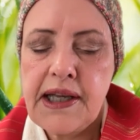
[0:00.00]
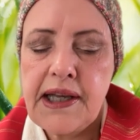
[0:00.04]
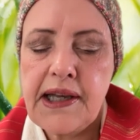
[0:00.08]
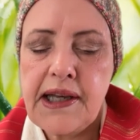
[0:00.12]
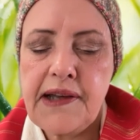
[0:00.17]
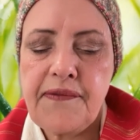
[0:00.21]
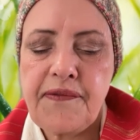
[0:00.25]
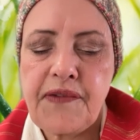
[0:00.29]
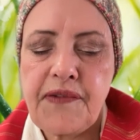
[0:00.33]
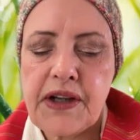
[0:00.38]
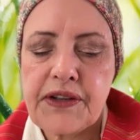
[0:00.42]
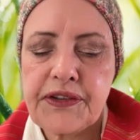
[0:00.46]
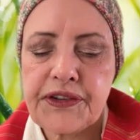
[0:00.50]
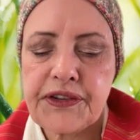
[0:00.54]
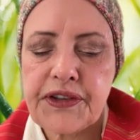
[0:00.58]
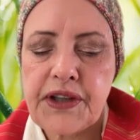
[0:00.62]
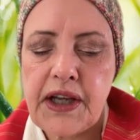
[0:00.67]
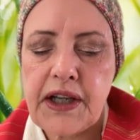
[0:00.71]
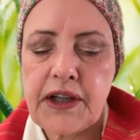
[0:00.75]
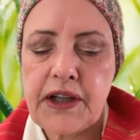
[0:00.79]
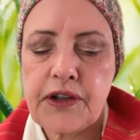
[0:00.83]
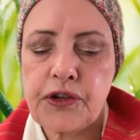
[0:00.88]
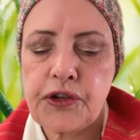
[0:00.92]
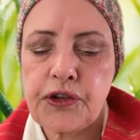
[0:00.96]
If I
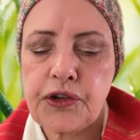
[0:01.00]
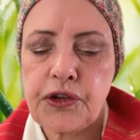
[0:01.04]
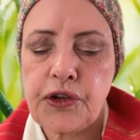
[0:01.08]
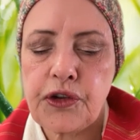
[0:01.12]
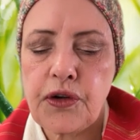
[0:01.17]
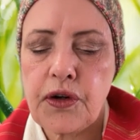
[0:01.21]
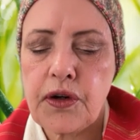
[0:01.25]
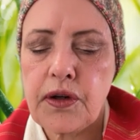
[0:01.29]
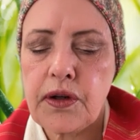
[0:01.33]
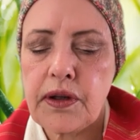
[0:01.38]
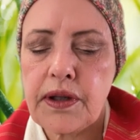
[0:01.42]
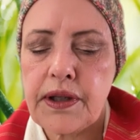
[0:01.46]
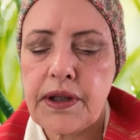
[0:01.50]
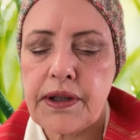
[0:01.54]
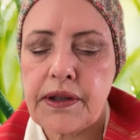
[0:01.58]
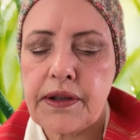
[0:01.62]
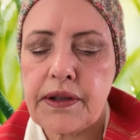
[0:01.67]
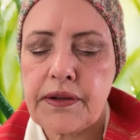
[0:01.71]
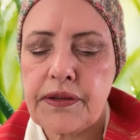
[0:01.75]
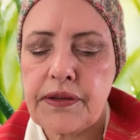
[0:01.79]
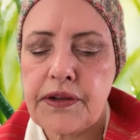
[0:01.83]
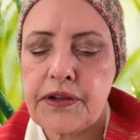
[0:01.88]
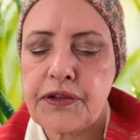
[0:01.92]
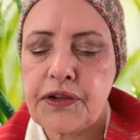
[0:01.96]
say,
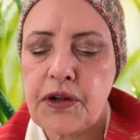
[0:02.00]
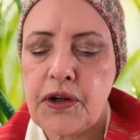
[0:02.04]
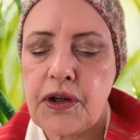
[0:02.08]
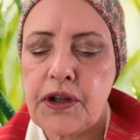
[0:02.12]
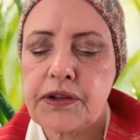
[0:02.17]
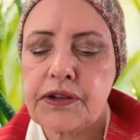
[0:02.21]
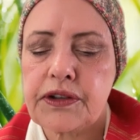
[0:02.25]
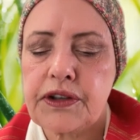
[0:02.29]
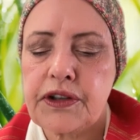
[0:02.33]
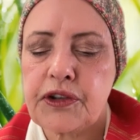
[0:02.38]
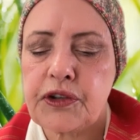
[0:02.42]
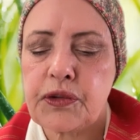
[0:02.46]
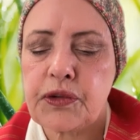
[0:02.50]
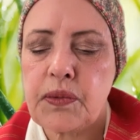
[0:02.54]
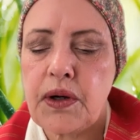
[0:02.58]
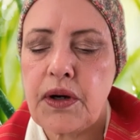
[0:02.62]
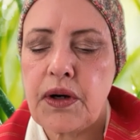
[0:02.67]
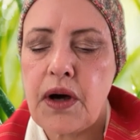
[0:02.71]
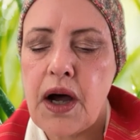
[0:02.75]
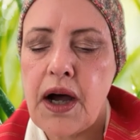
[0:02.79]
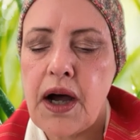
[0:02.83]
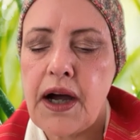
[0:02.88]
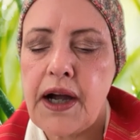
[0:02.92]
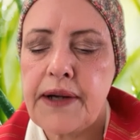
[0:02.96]
surely the darkness will
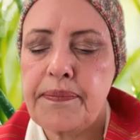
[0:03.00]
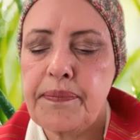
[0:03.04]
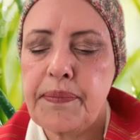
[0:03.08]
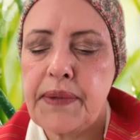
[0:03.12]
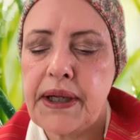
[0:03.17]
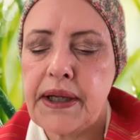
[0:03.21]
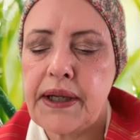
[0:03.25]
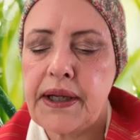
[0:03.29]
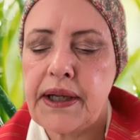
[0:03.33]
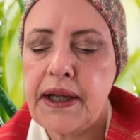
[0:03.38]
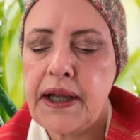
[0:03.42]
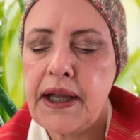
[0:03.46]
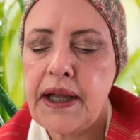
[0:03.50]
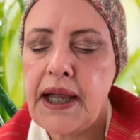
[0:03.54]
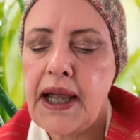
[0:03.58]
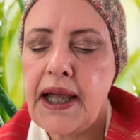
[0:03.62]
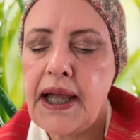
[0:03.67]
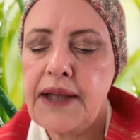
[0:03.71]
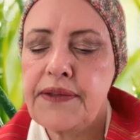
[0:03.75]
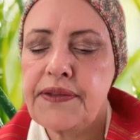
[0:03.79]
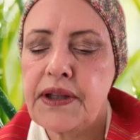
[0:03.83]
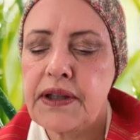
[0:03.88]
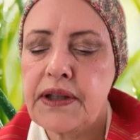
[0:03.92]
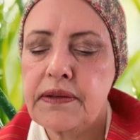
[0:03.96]
hide me
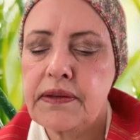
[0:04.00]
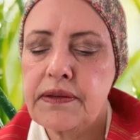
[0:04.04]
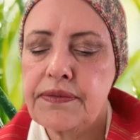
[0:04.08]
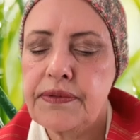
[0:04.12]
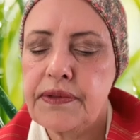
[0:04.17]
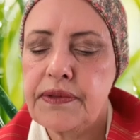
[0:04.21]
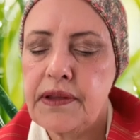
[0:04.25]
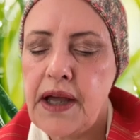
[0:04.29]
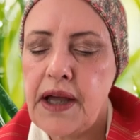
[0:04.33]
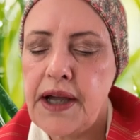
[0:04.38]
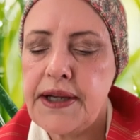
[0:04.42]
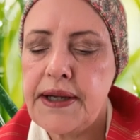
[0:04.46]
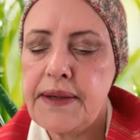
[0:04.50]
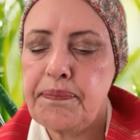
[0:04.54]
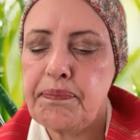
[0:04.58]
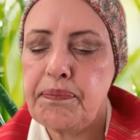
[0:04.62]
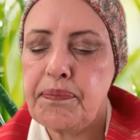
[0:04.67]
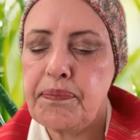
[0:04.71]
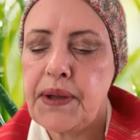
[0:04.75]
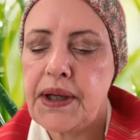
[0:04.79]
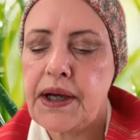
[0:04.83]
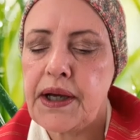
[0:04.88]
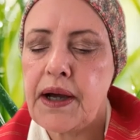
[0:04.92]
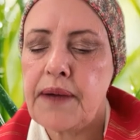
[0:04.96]
and the light
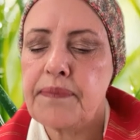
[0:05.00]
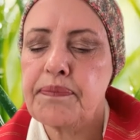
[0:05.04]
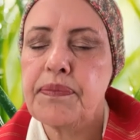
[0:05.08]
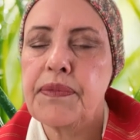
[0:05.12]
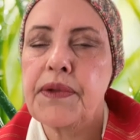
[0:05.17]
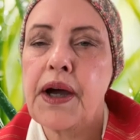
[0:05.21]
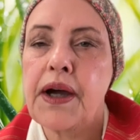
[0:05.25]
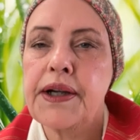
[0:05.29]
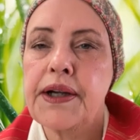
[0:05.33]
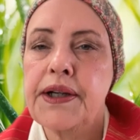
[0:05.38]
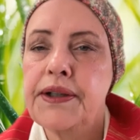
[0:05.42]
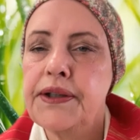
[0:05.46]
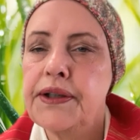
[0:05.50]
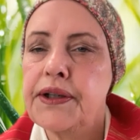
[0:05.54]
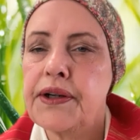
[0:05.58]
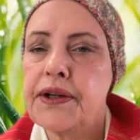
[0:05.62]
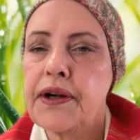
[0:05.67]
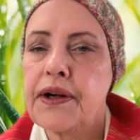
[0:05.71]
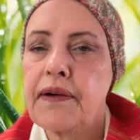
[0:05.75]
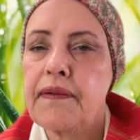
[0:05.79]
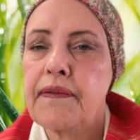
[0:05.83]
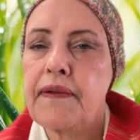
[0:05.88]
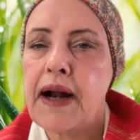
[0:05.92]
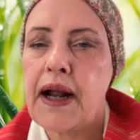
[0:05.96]
become night
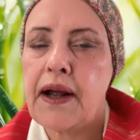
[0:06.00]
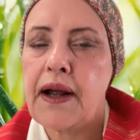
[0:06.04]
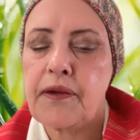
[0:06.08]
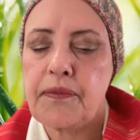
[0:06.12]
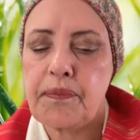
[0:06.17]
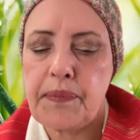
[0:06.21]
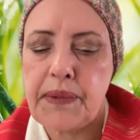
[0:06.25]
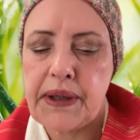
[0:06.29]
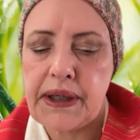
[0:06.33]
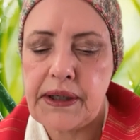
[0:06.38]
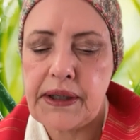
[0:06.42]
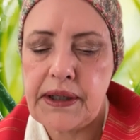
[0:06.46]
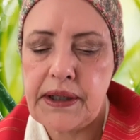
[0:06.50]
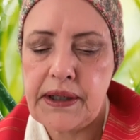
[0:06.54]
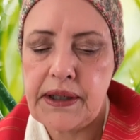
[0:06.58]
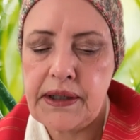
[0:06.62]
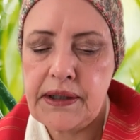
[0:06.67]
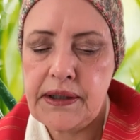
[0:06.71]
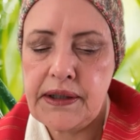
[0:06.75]
around me,